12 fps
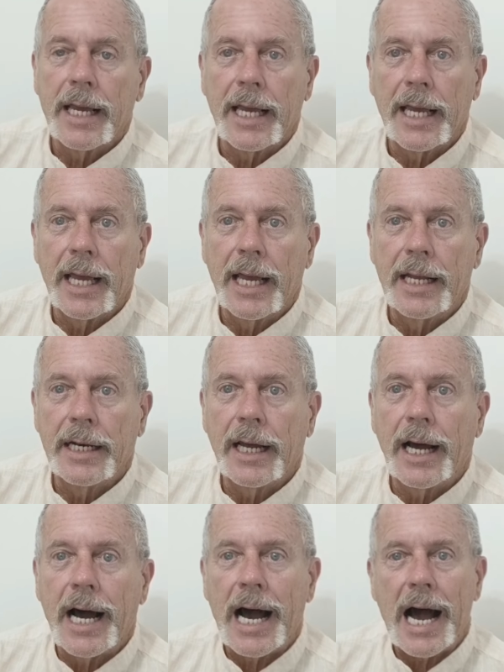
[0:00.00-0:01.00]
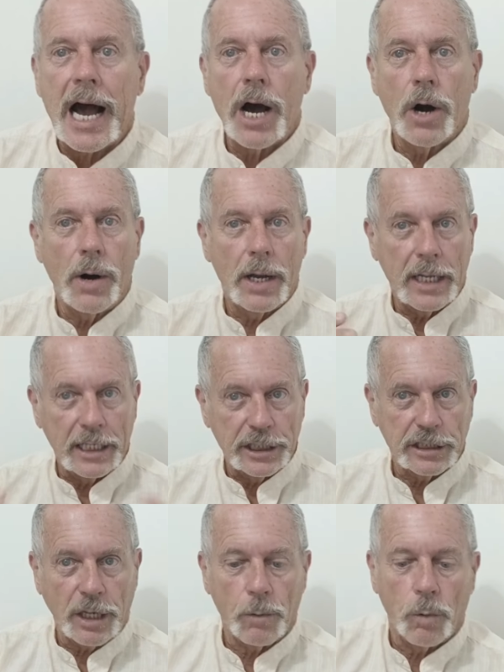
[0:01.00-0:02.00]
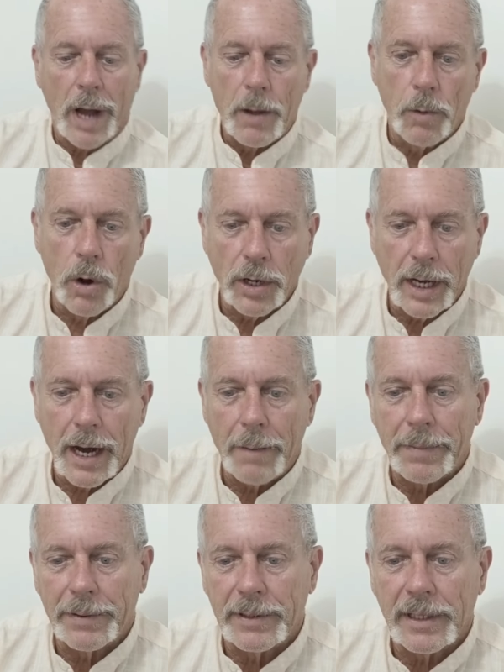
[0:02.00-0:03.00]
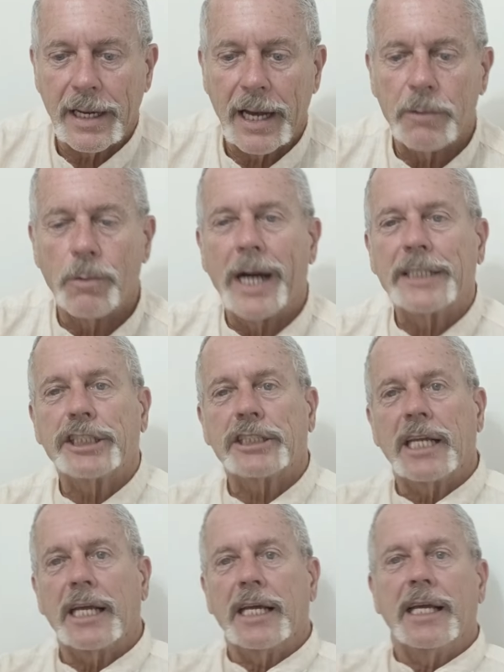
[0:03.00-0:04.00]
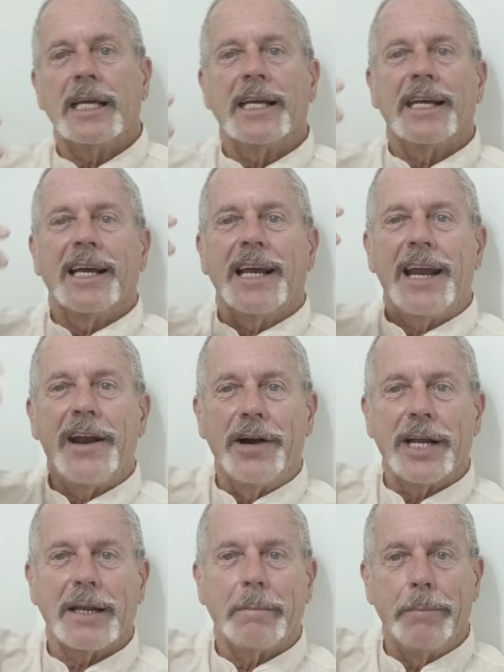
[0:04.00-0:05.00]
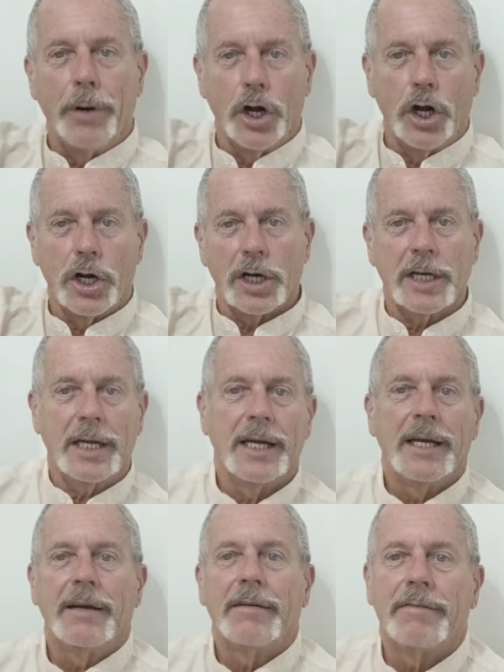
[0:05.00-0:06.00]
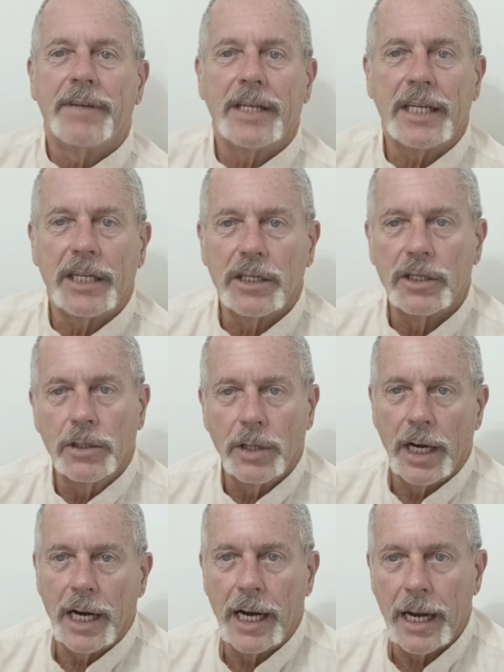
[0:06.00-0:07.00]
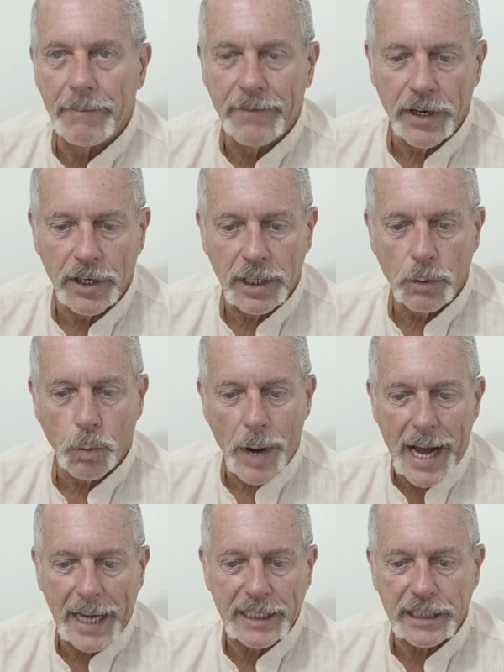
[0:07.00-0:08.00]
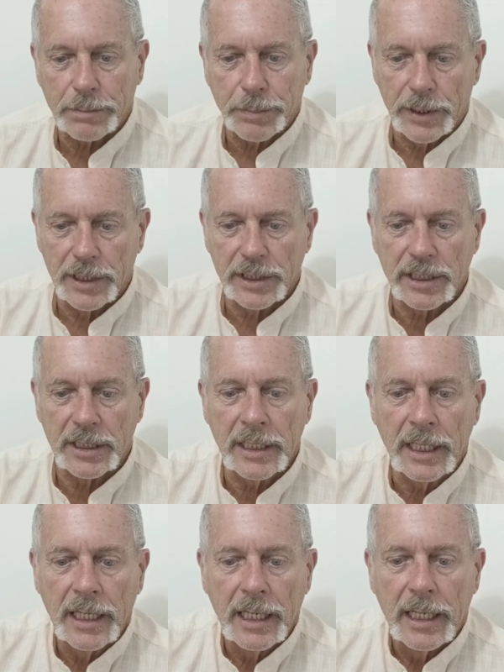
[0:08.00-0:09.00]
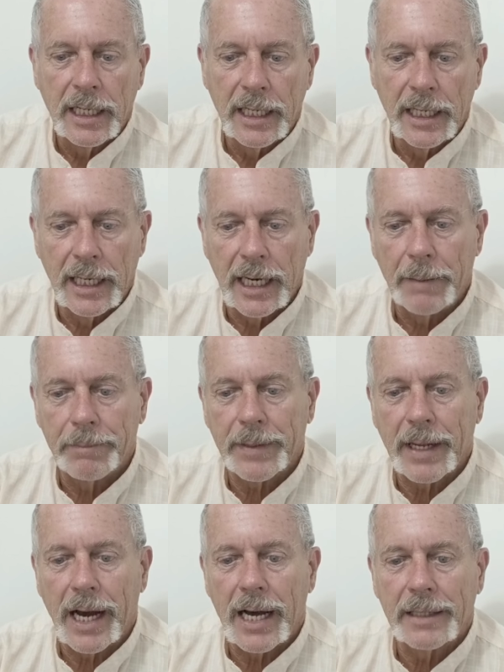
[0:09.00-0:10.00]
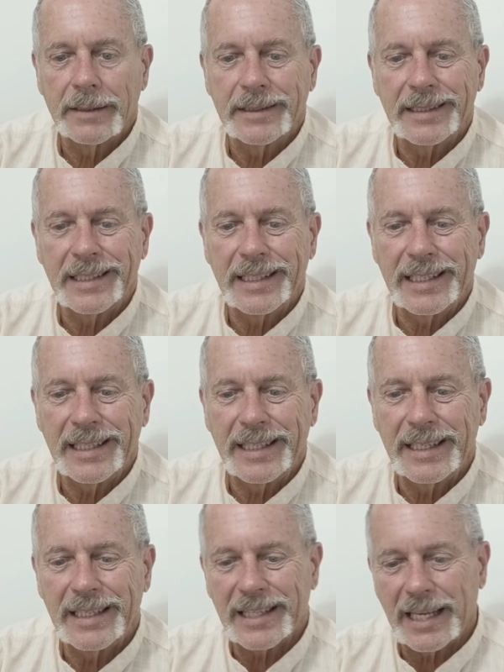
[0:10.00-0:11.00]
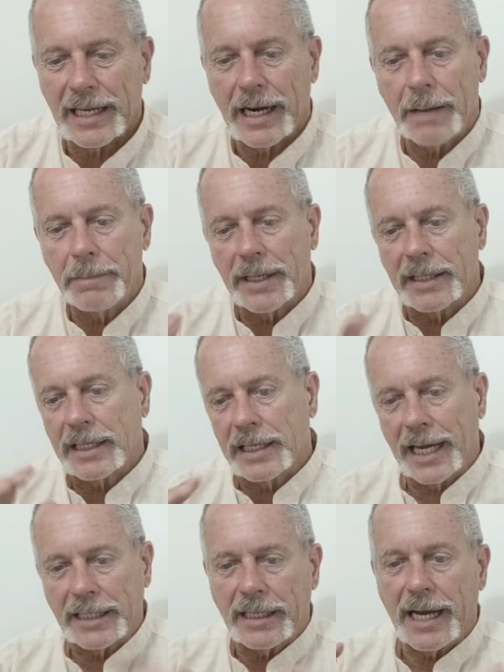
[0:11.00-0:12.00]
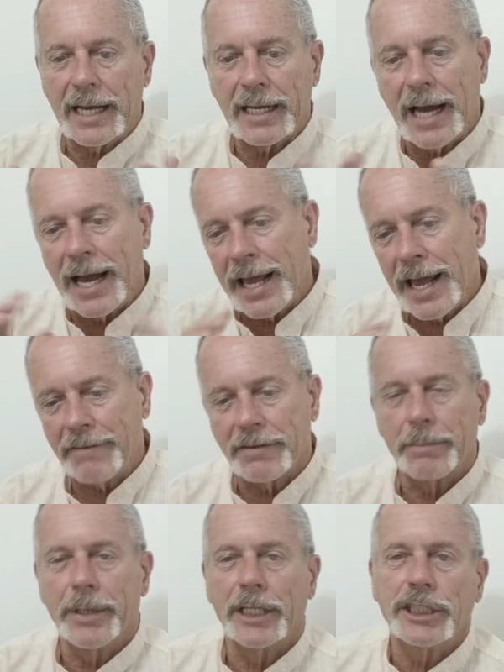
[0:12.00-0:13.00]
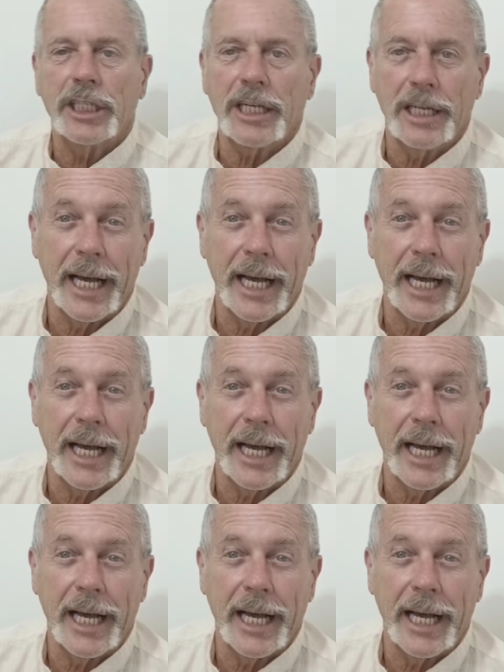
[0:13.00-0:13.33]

and how I woke up and I watched a Eric Berg video, a very wise person. On thing, and I've been collect. I have a bunch of